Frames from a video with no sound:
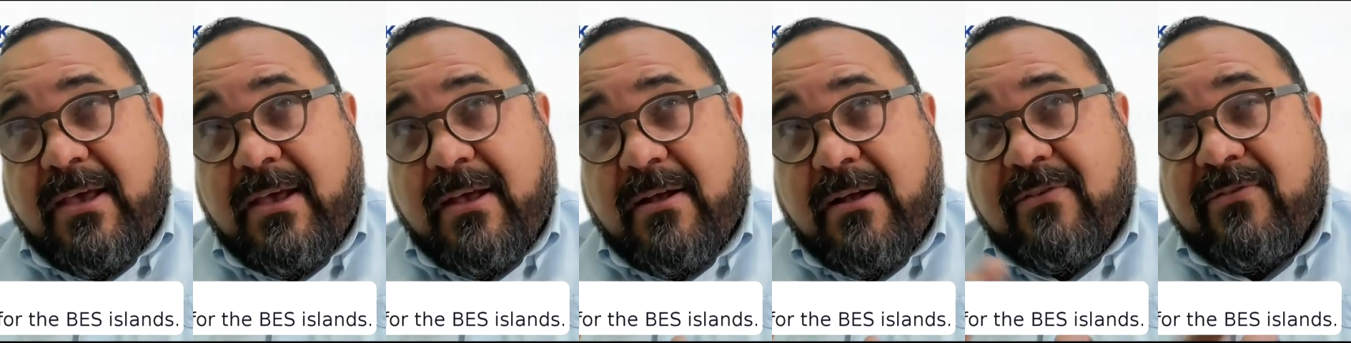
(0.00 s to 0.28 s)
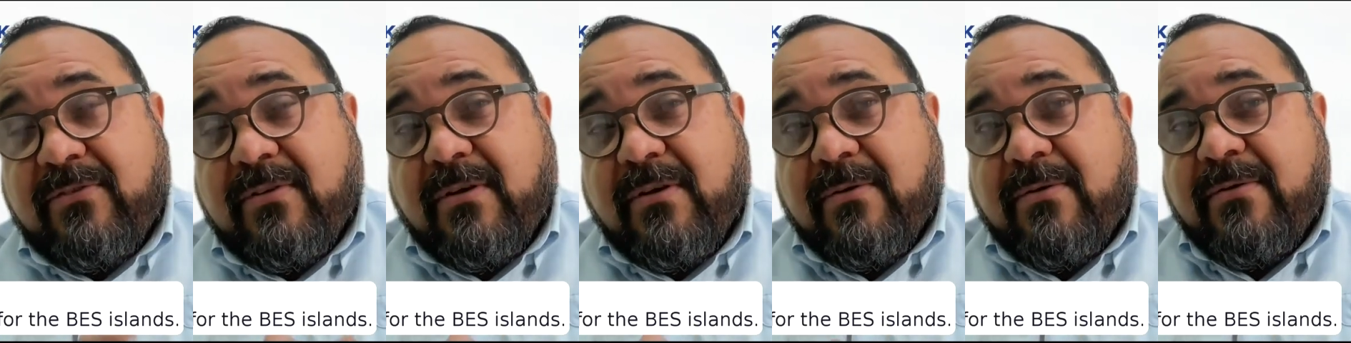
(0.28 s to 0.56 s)

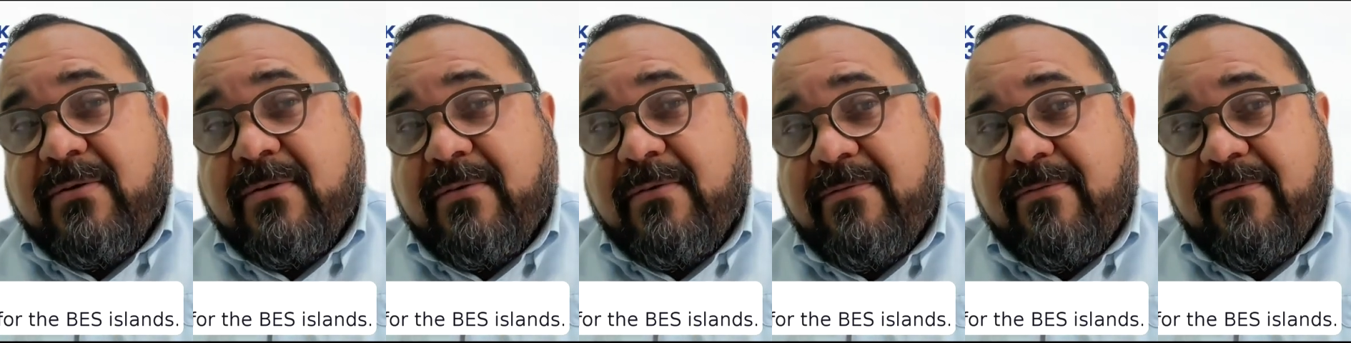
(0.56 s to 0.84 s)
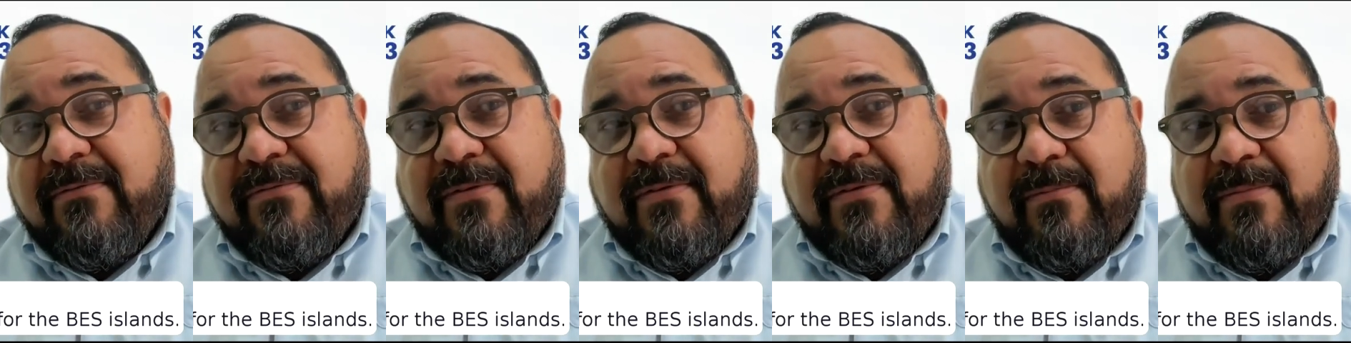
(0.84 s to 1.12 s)
also
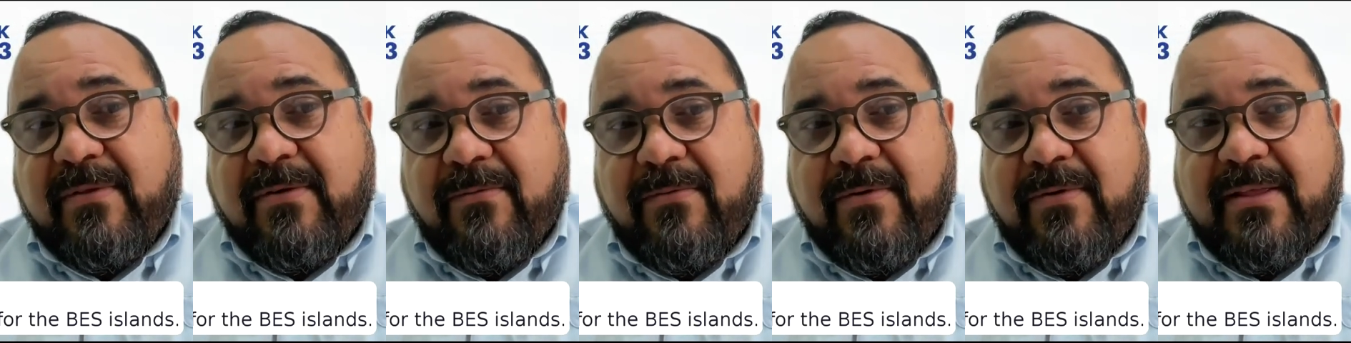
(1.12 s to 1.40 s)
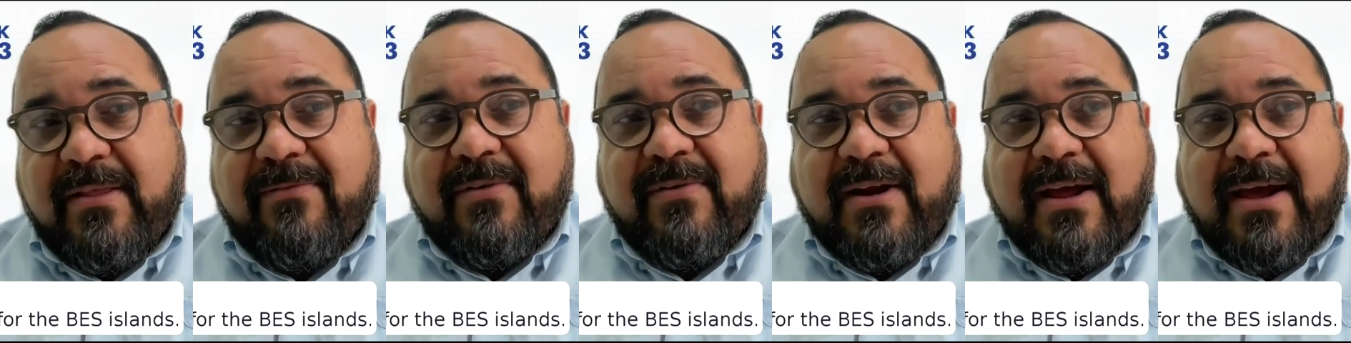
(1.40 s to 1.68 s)
from the
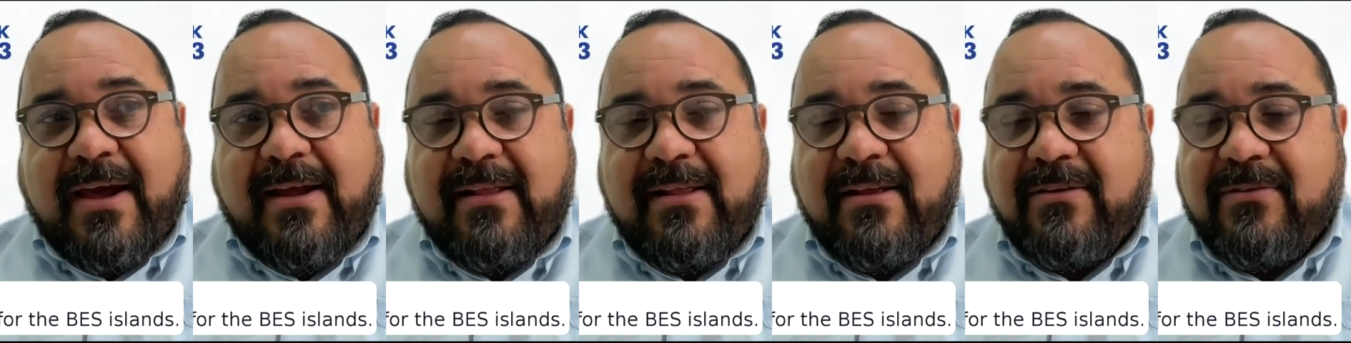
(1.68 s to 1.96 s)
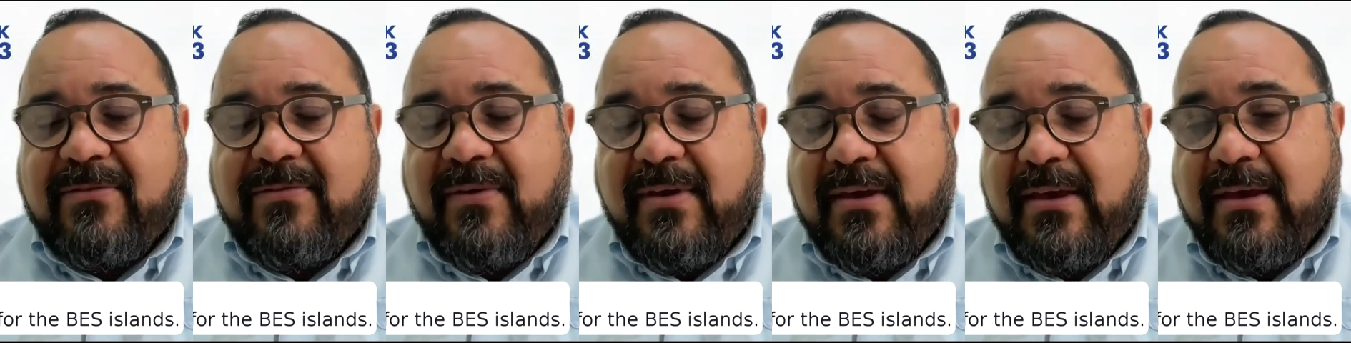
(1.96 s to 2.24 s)
Windward
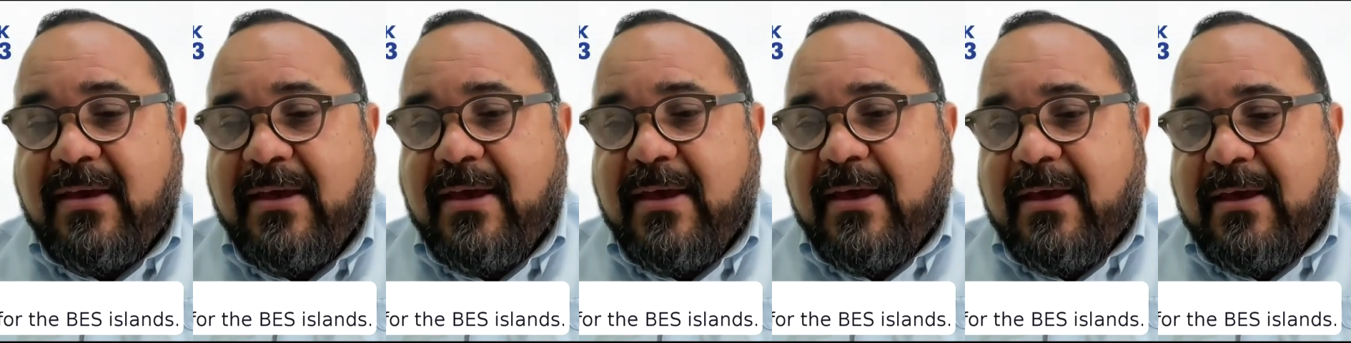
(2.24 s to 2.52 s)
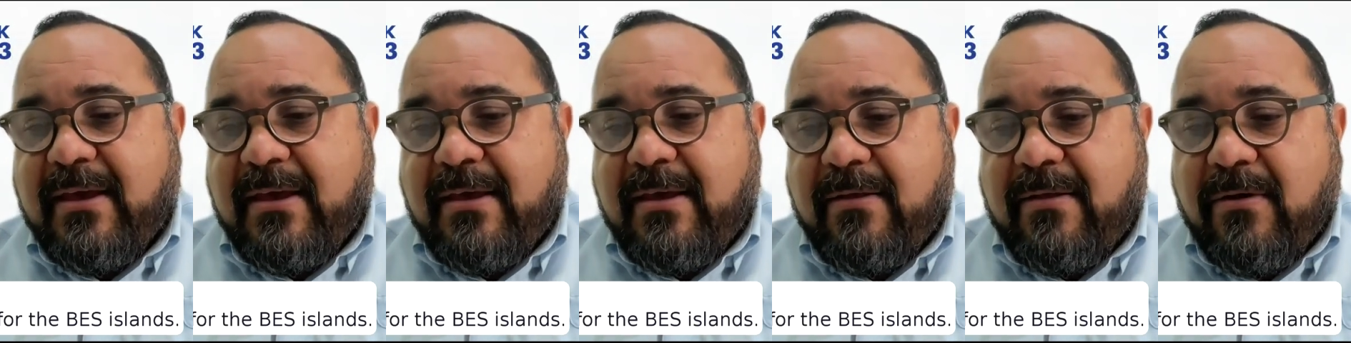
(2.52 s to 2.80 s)
Islands, we
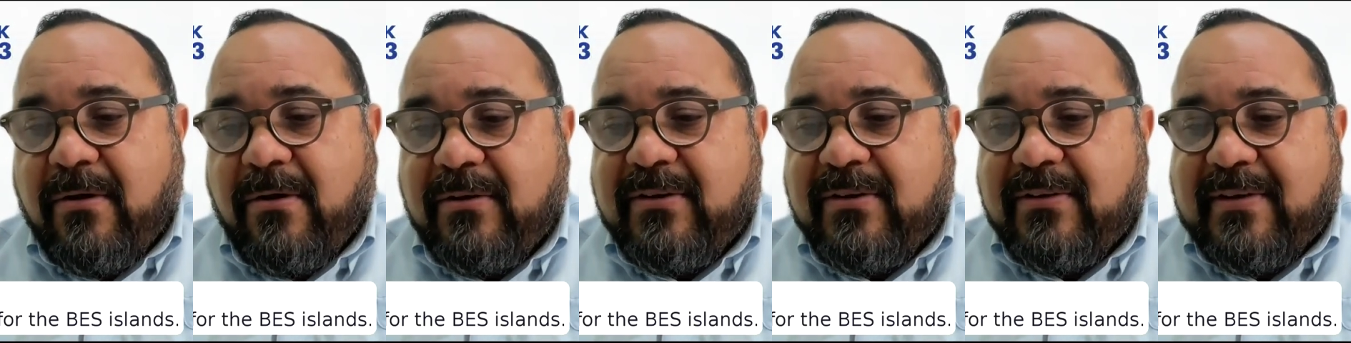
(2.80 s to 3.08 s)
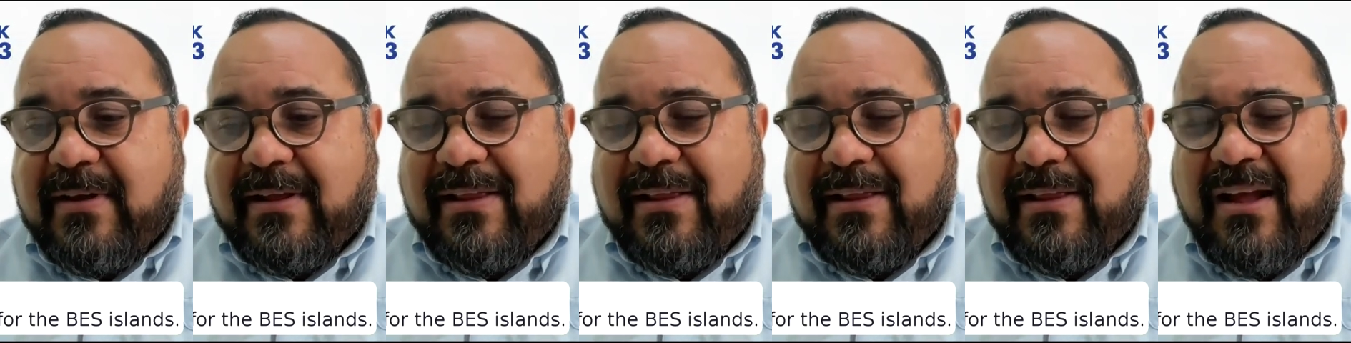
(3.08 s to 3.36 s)
notice
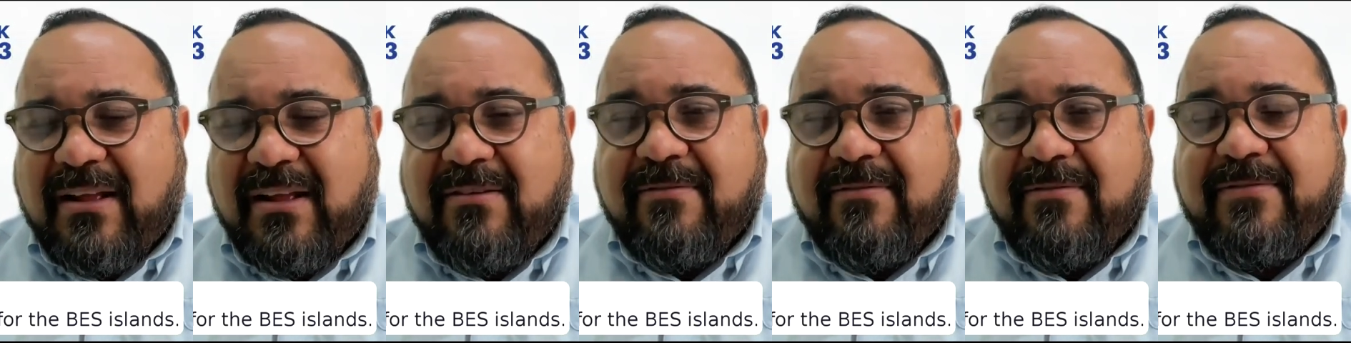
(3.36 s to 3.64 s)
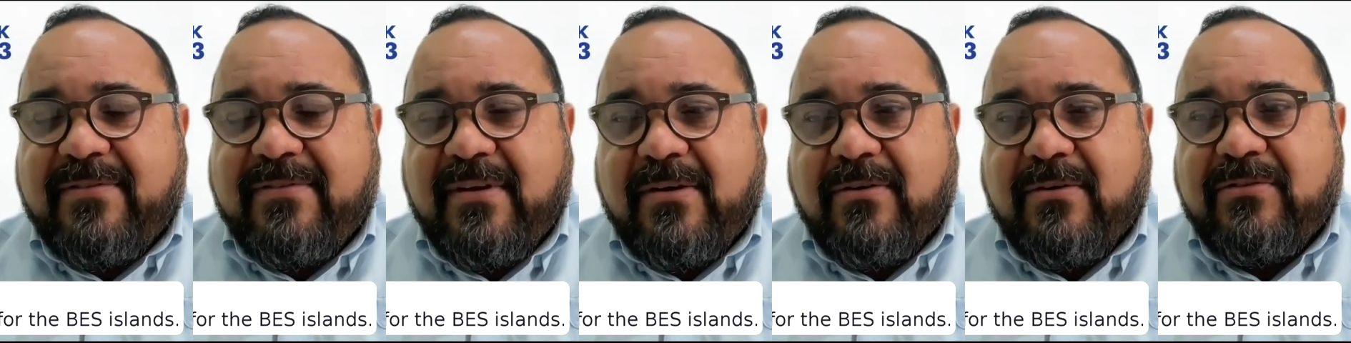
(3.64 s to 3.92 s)
that a lot
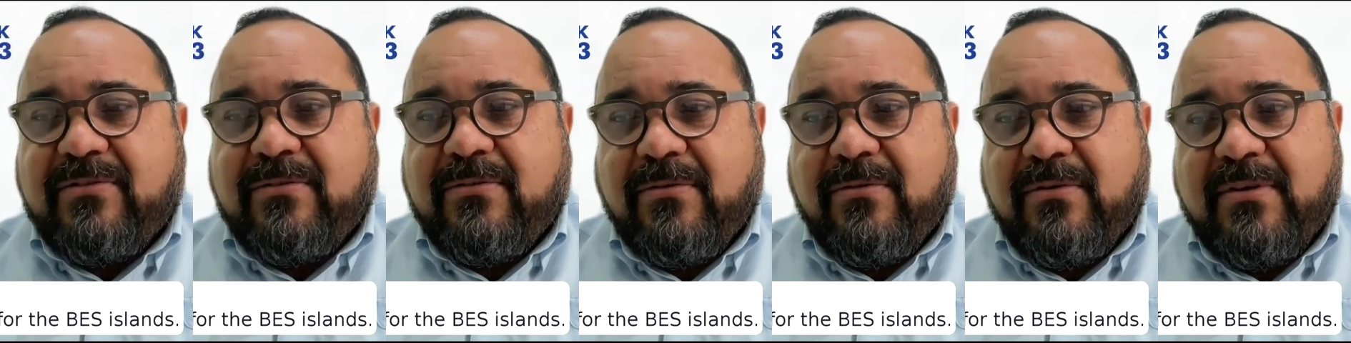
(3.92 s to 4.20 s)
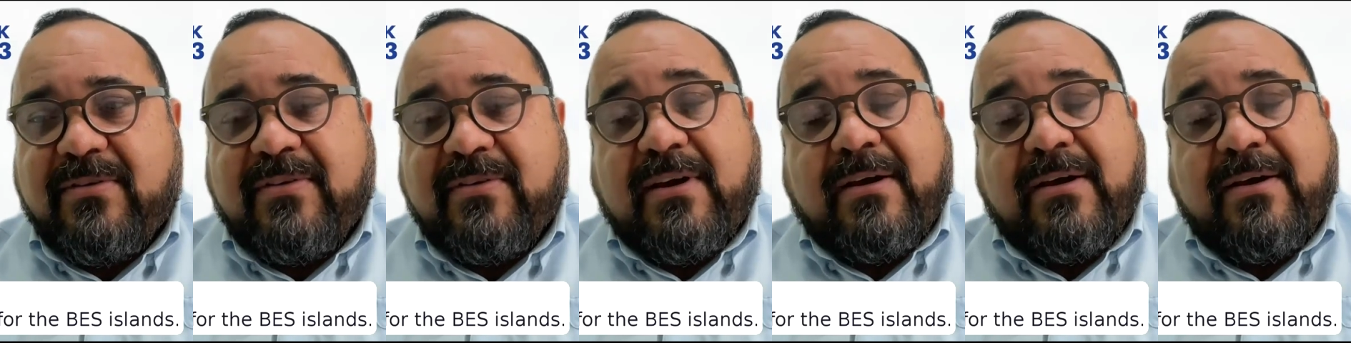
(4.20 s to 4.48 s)
of those
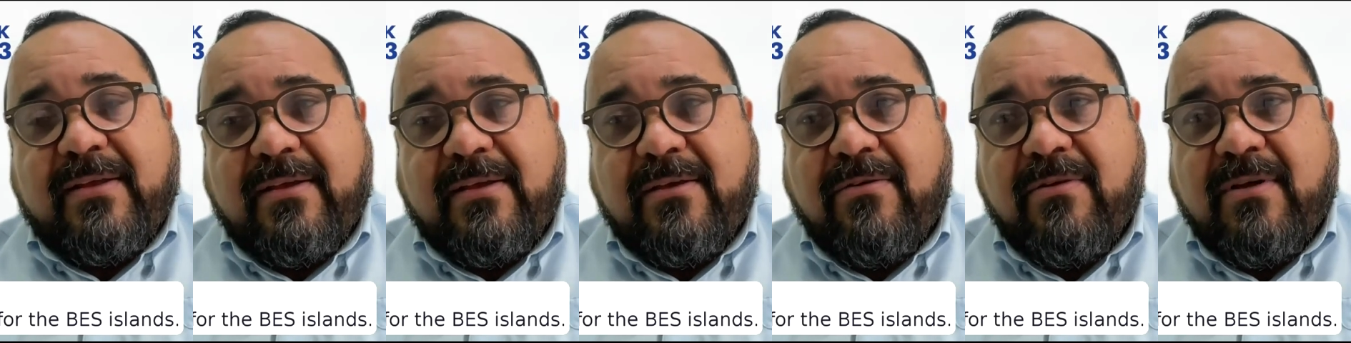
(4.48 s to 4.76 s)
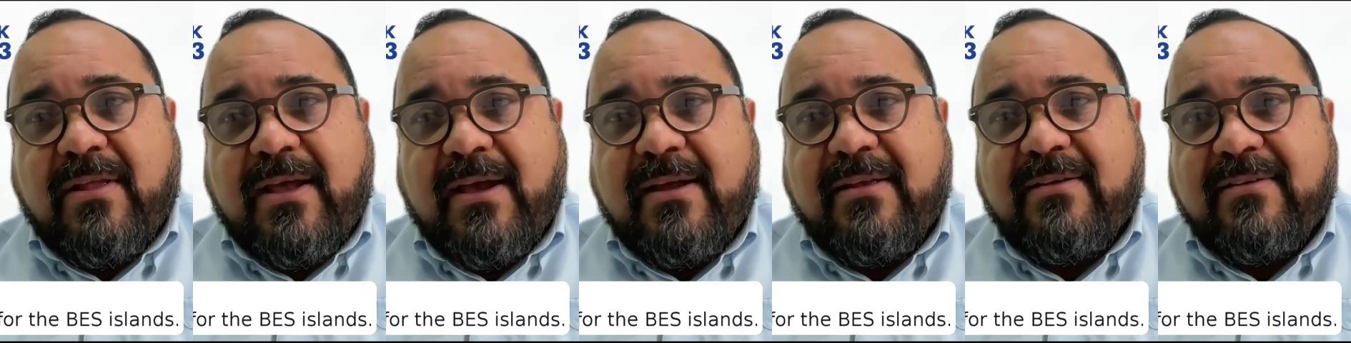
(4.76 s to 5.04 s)
students are in the
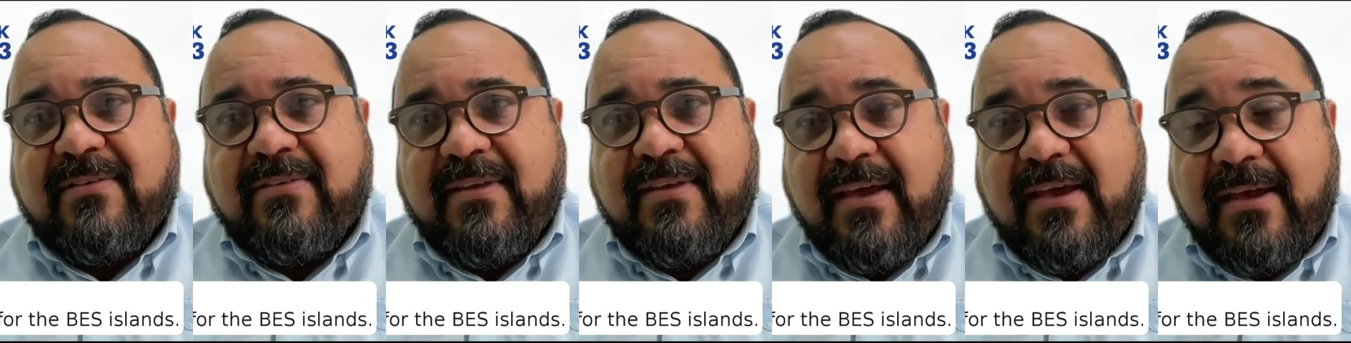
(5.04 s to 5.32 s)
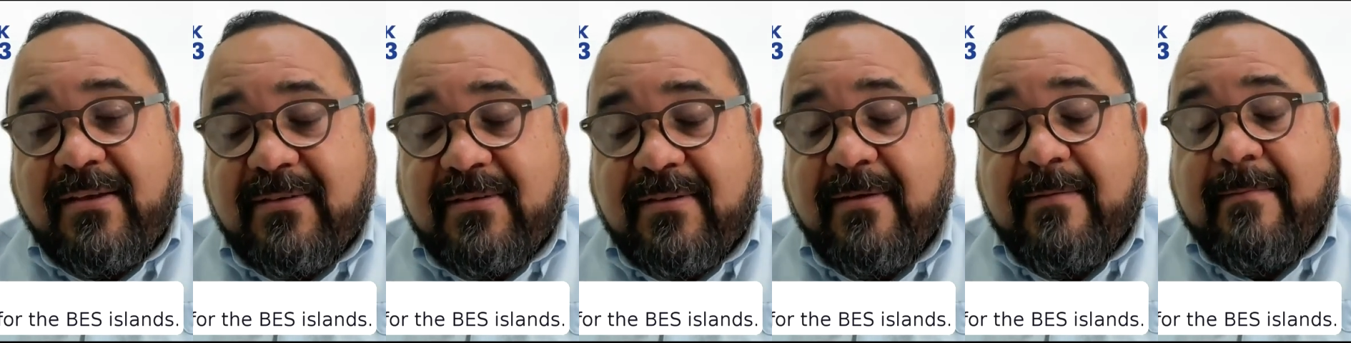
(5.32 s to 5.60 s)
United
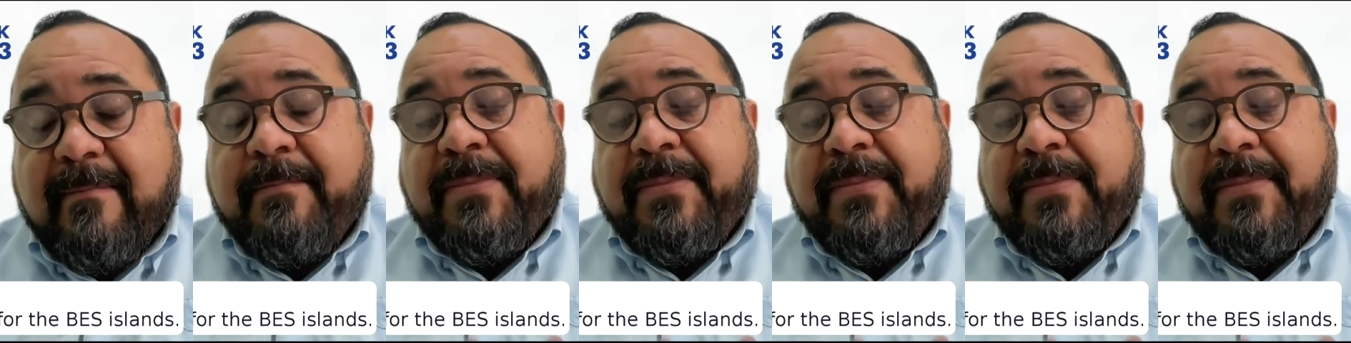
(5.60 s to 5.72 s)
States.